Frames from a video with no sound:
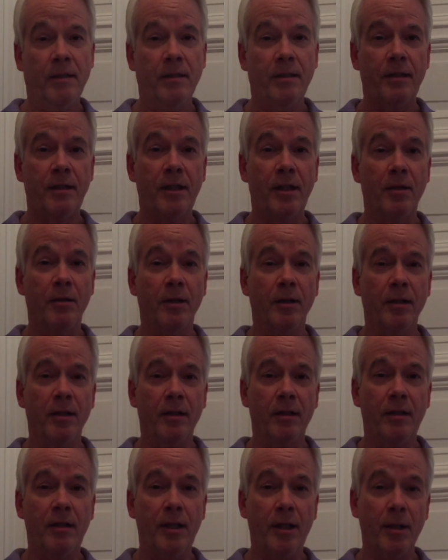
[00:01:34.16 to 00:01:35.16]

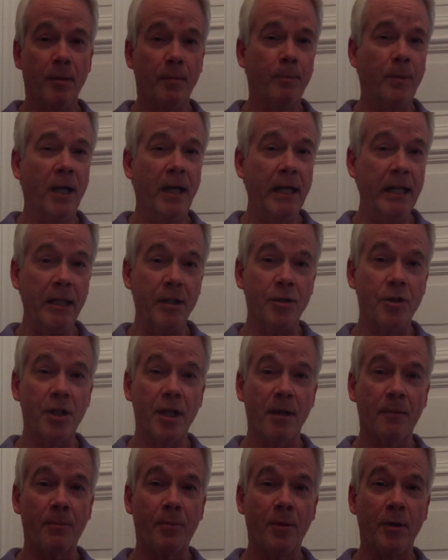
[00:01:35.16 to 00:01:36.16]
nearby the
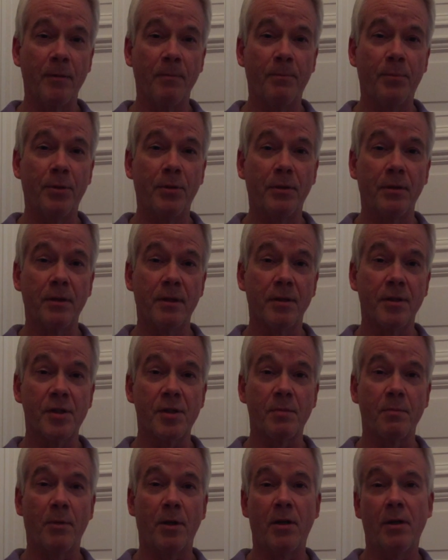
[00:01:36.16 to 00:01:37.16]
checkpoint, pulled a
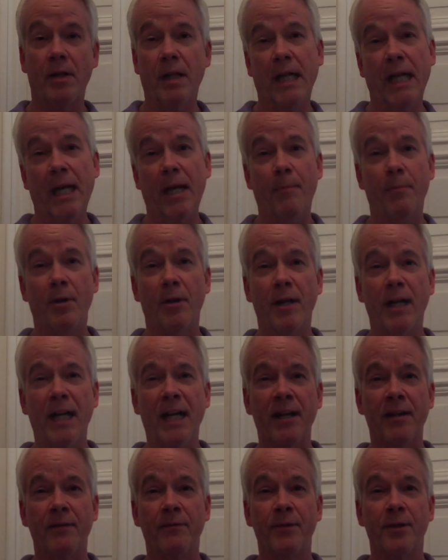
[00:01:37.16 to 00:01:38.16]
small hammer
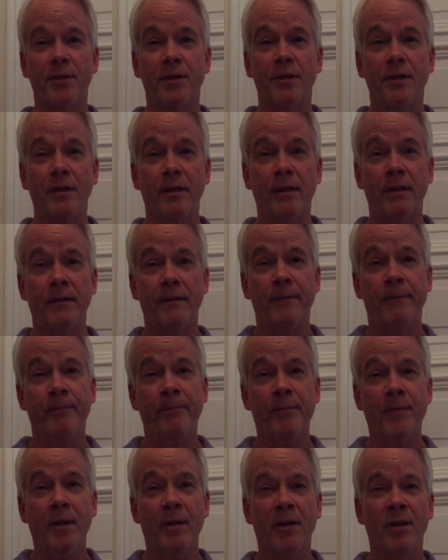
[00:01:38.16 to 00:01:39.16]
out of
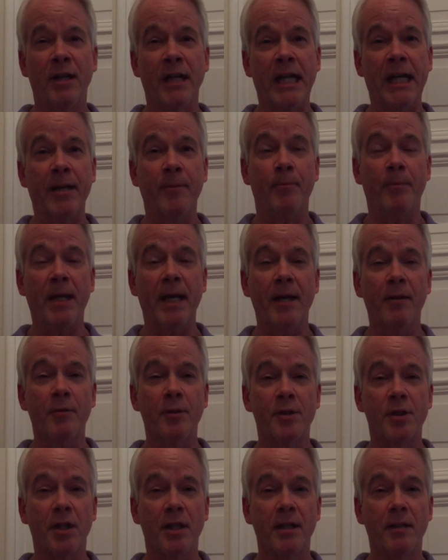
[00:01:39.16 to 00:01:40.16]
her handbag,
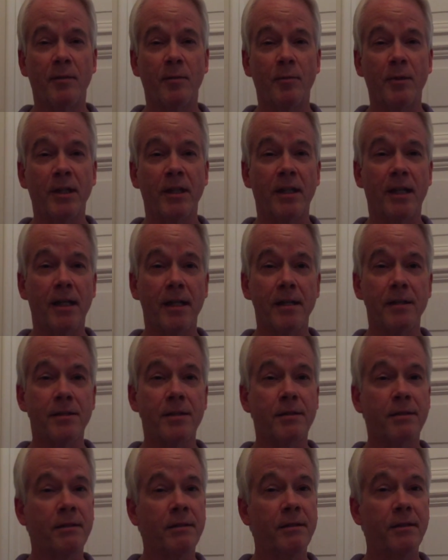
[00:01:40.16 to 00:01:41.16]
which I didn't
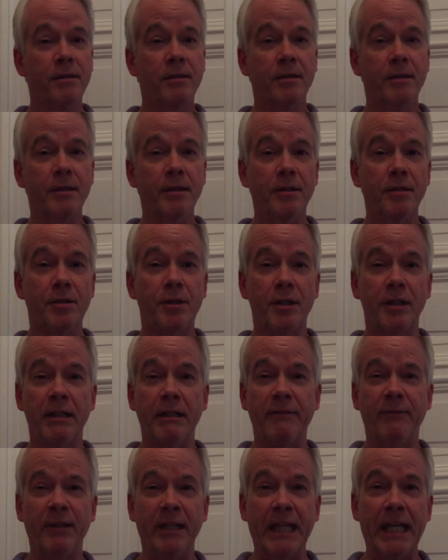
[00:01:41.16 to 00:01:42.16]
realize she
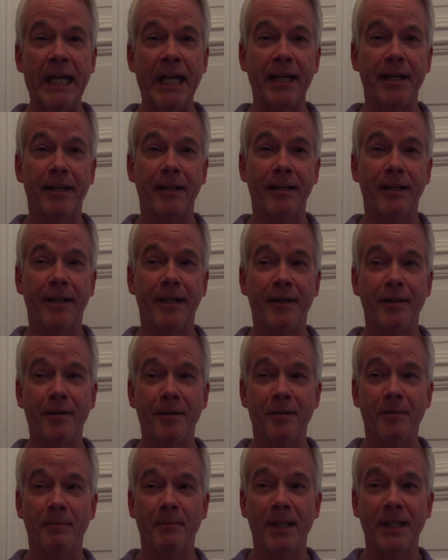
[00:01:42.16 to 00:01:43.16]
even had in there.
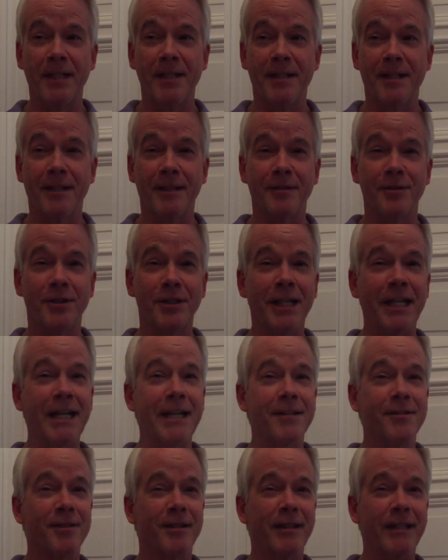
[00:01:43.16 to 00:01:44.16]
There are many things she
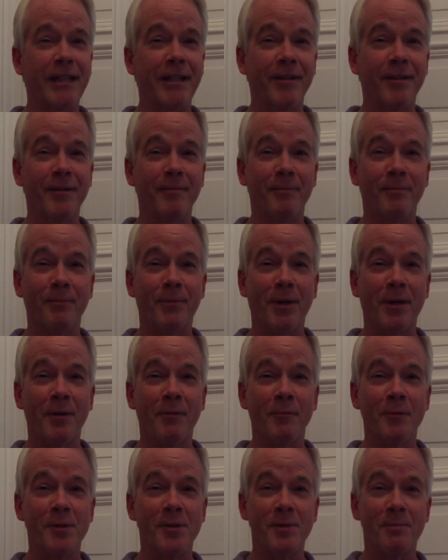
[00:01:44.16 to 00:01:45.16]
has in there that probably
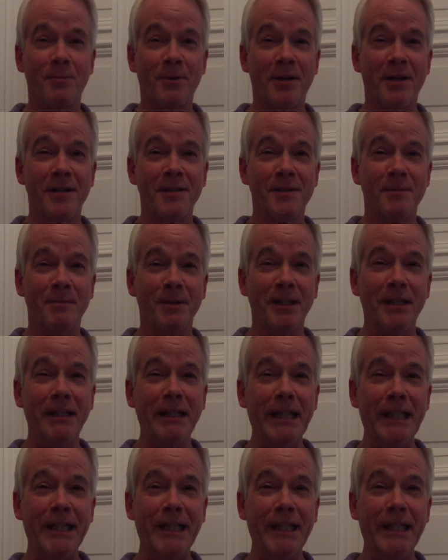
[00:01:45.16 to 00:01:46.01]
would surprise me.